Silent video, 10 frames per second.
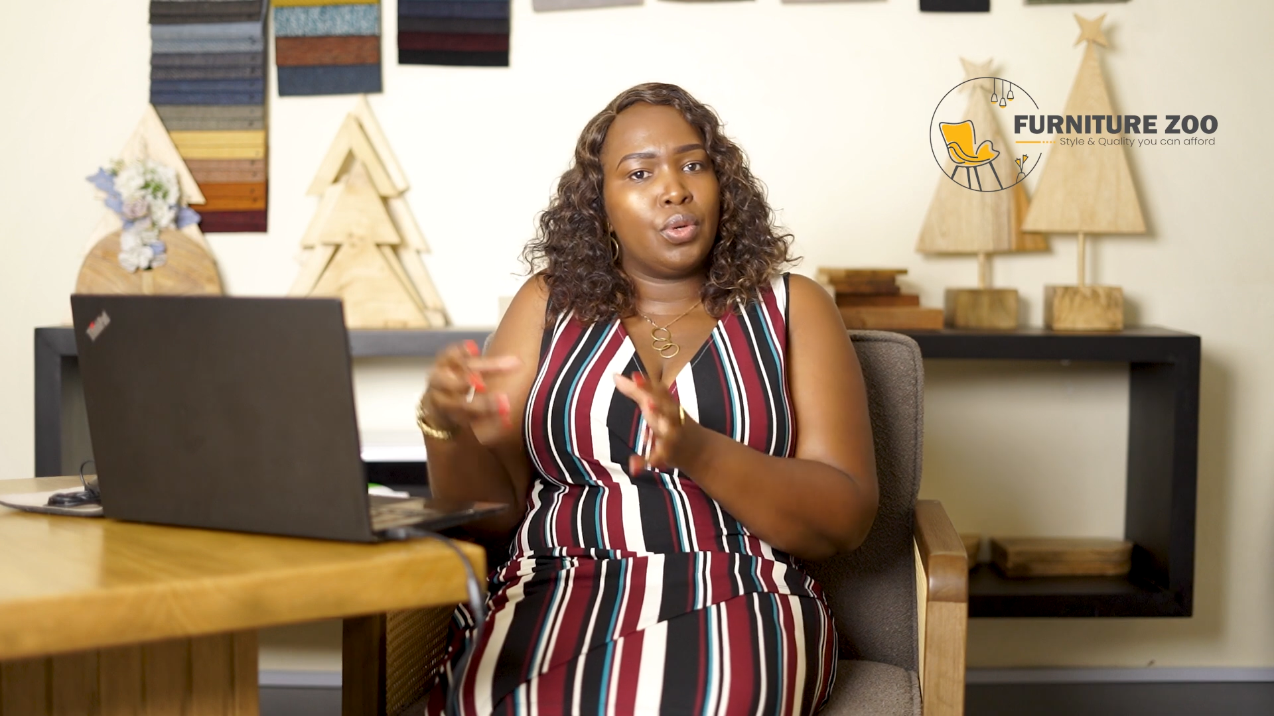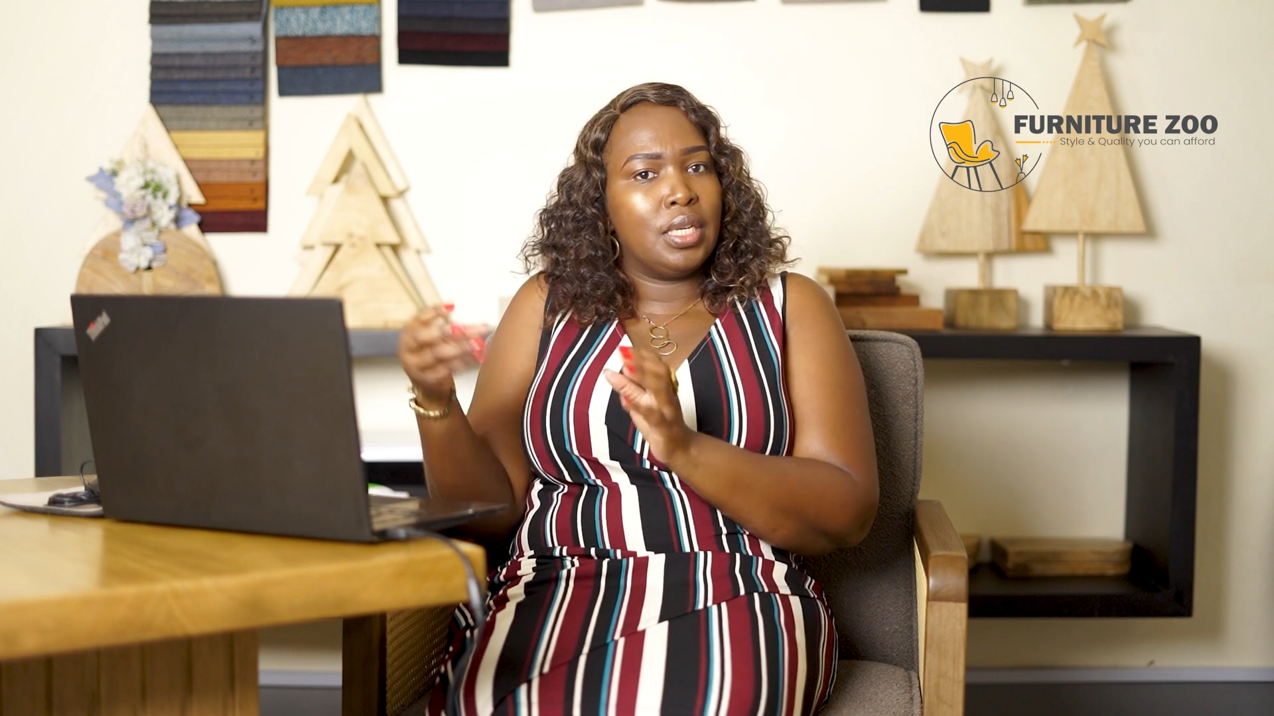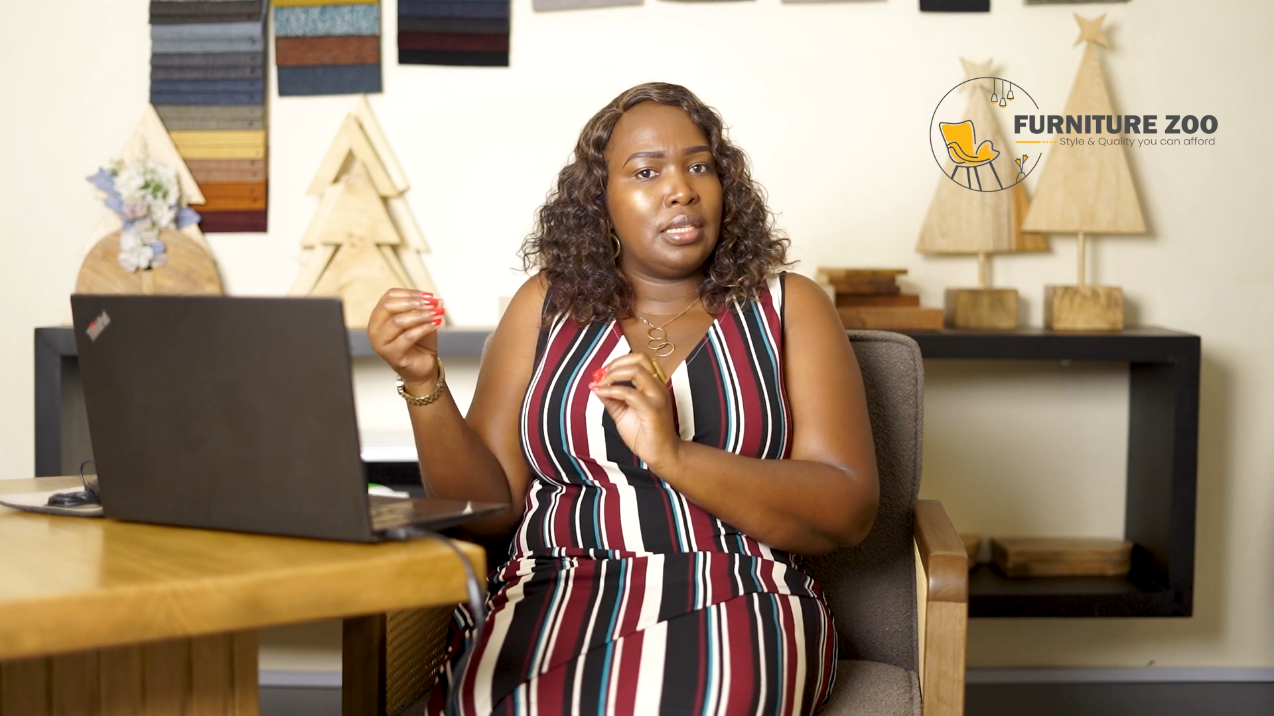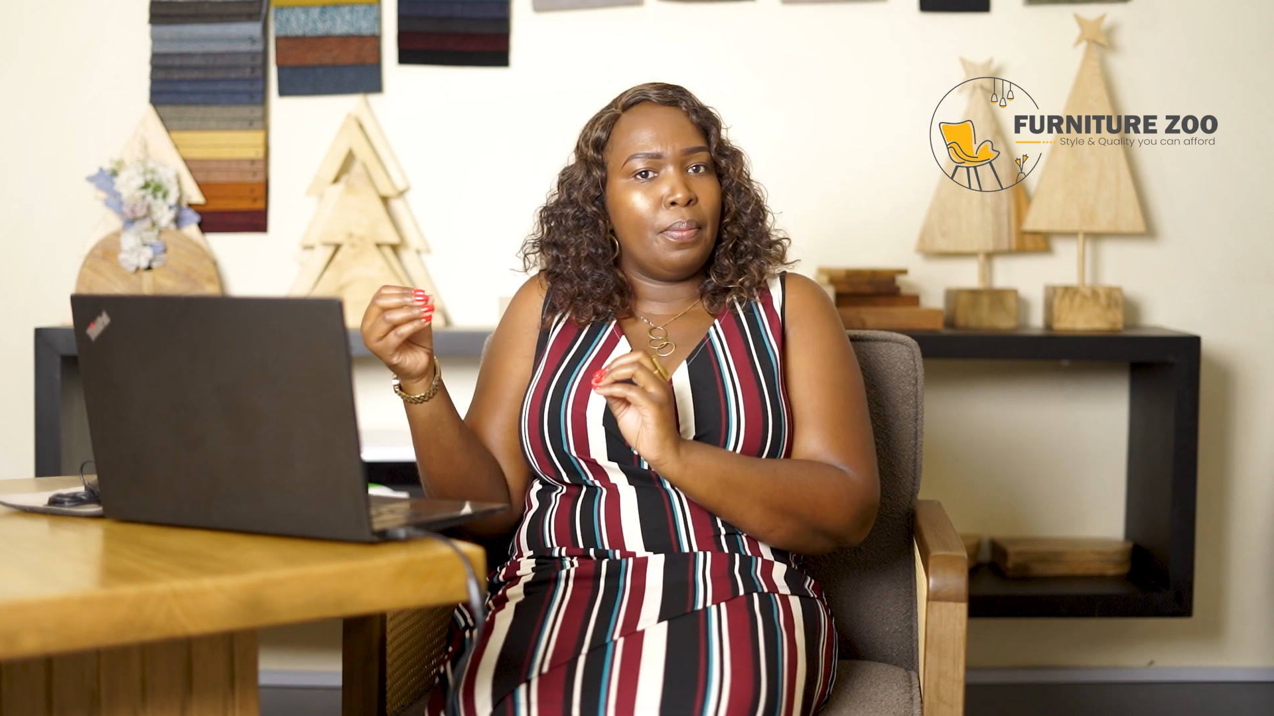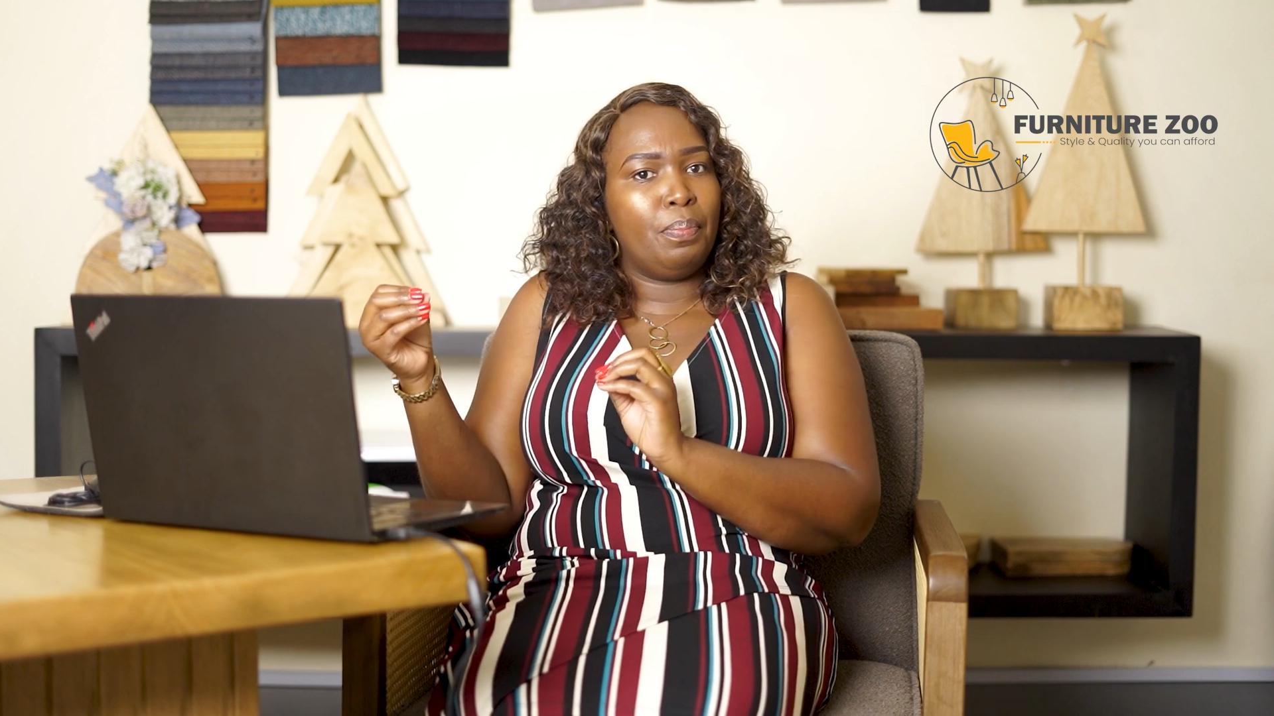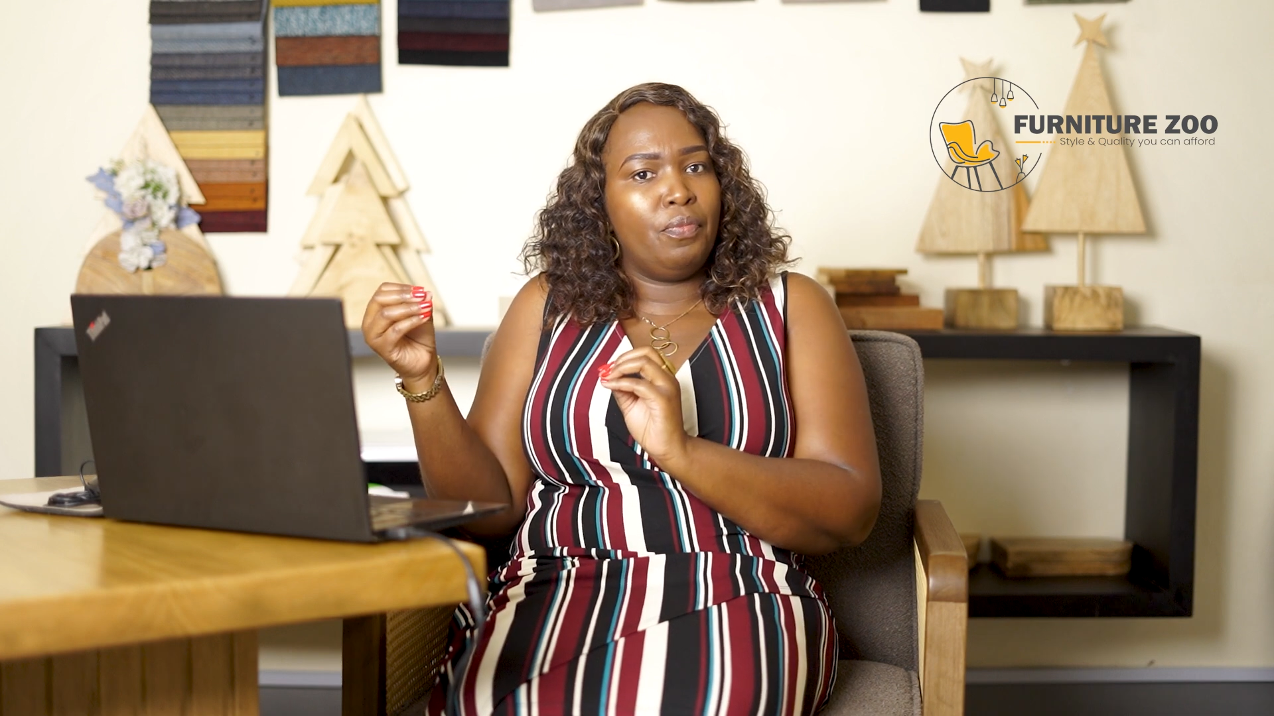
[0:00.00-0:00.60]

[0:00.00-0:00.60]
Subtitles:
wants the